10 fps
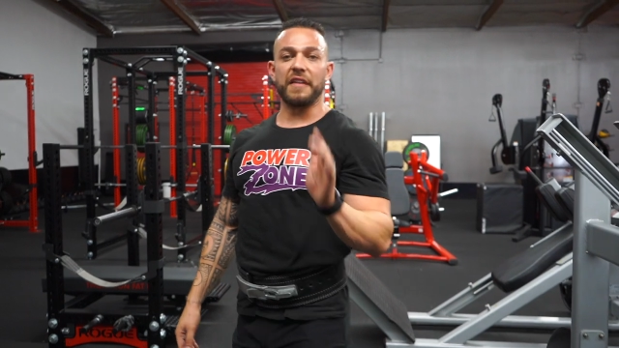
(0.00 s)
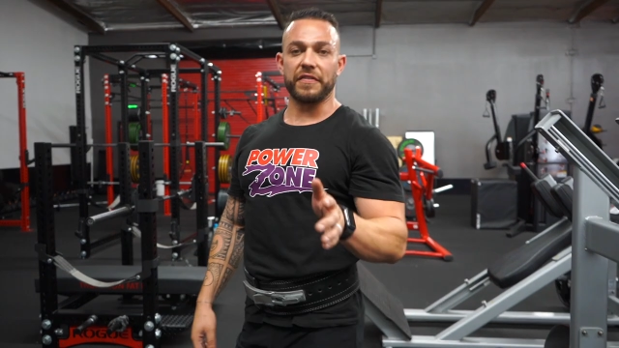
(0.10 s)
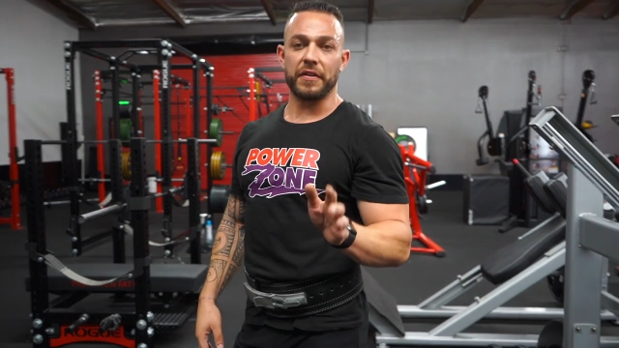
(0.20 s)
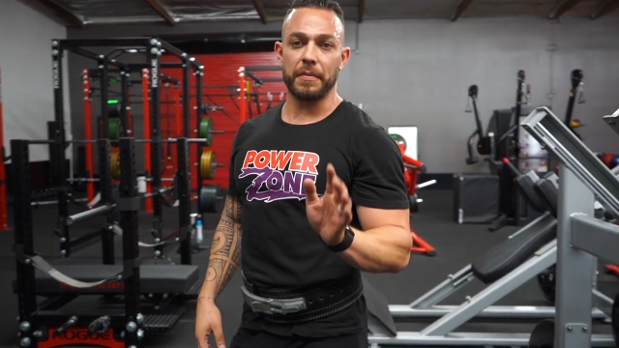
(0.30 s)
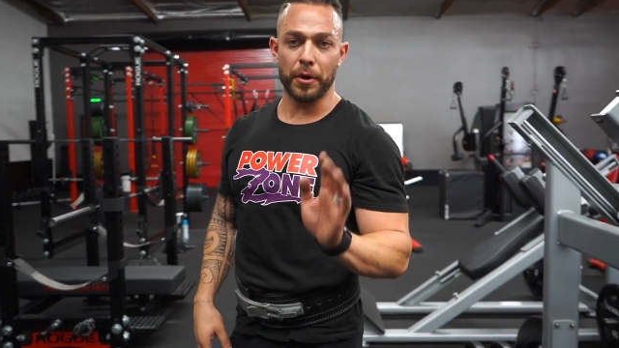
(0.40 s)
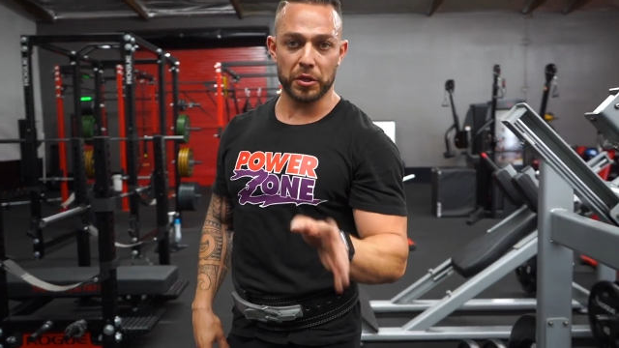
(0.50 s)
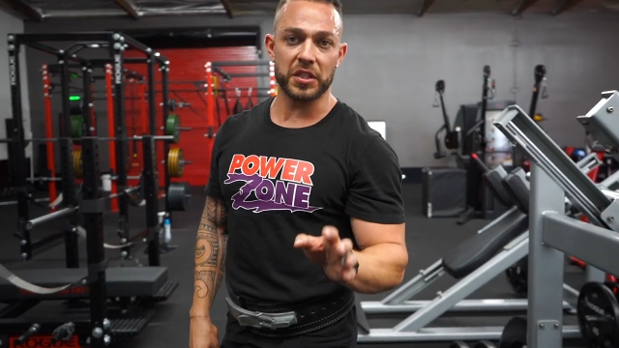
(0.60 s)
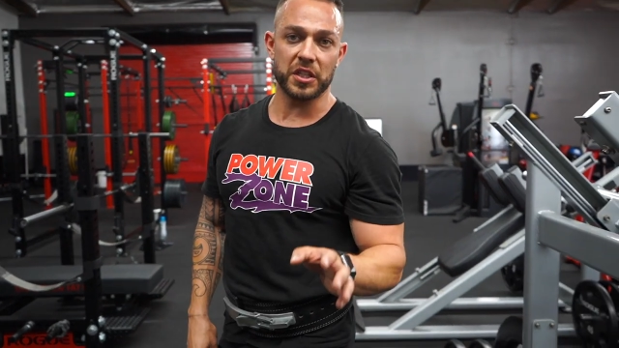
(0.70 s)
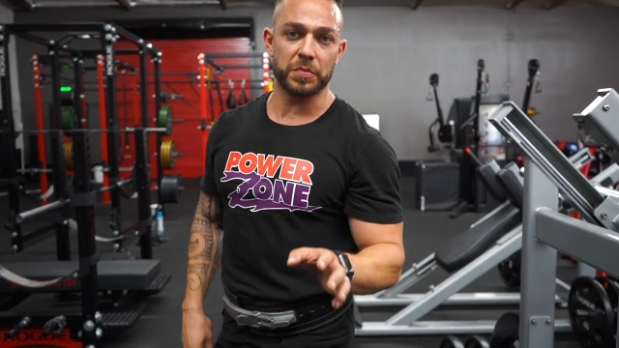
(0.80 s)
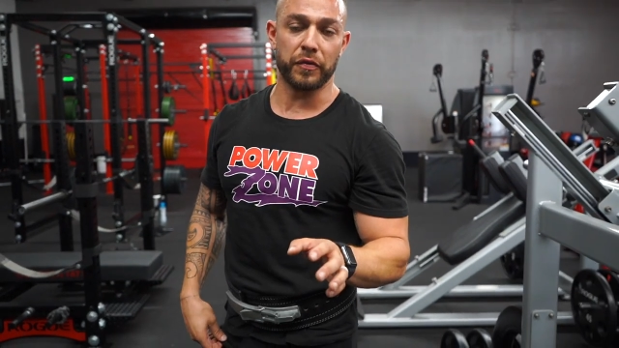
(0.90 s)
I've
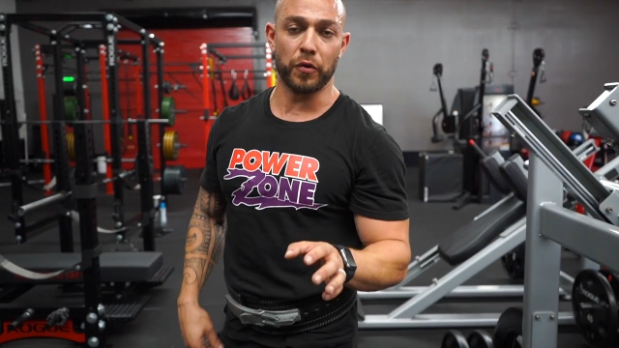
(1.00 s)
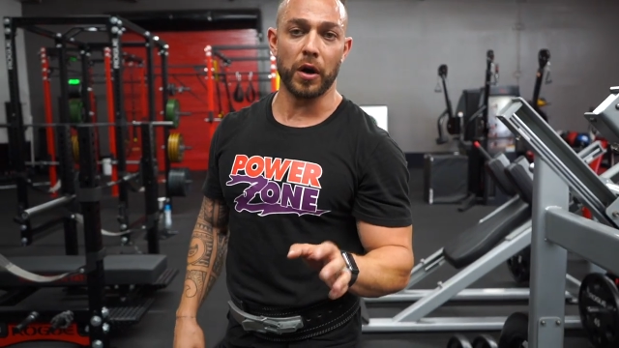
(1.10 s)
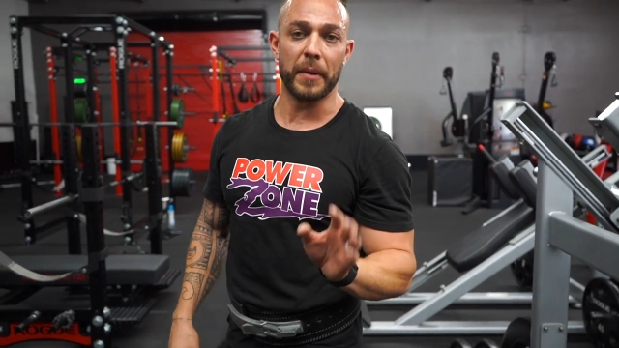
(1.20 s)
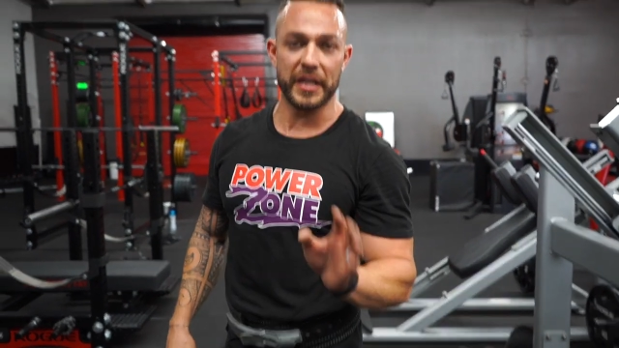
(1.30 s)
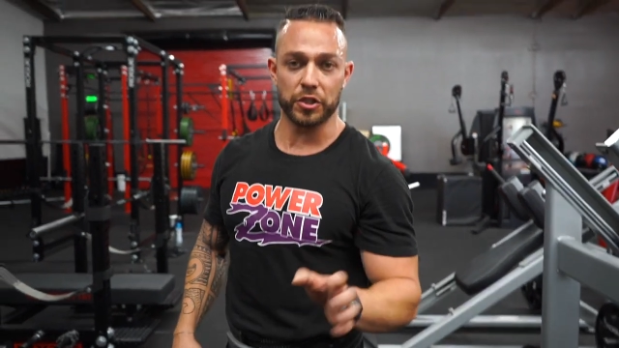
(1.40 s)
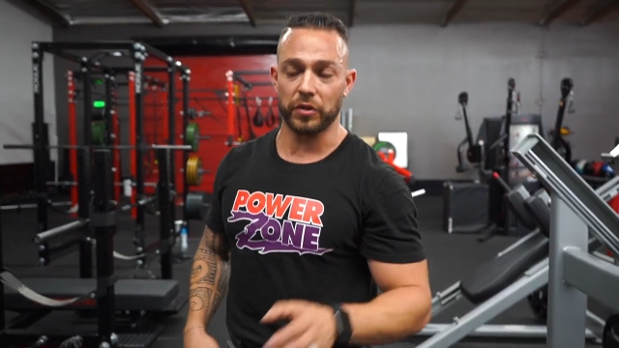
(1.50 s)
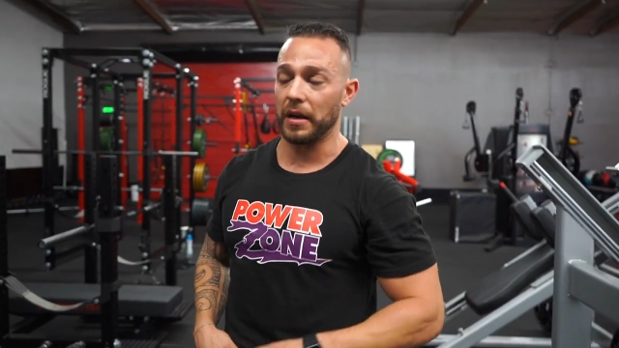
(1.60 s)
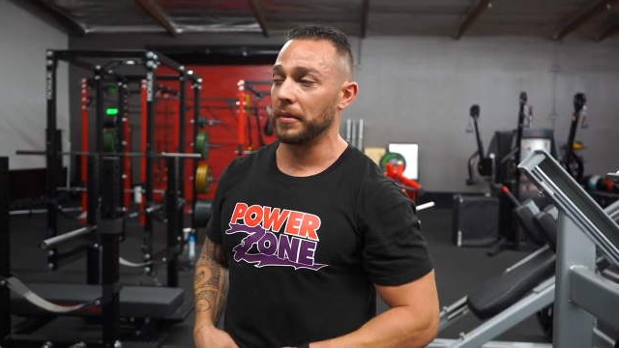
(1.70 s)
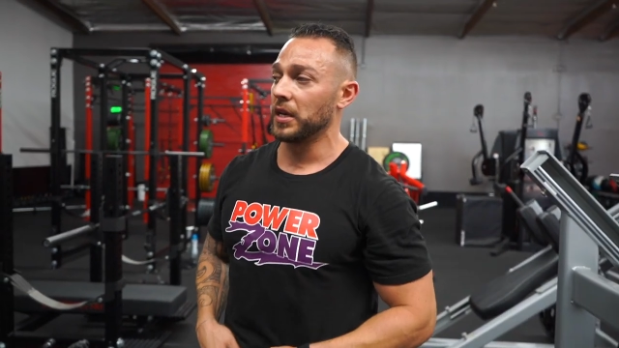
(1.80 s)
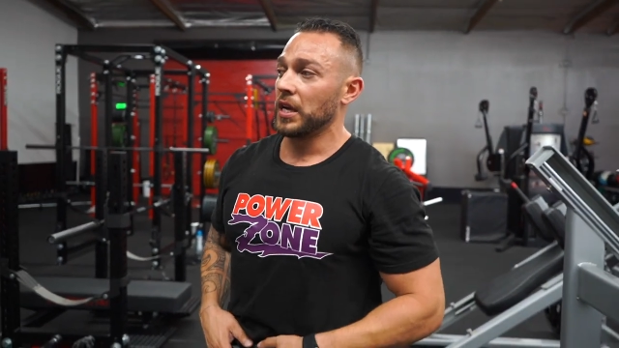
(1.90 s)
posted this before on my Instagram,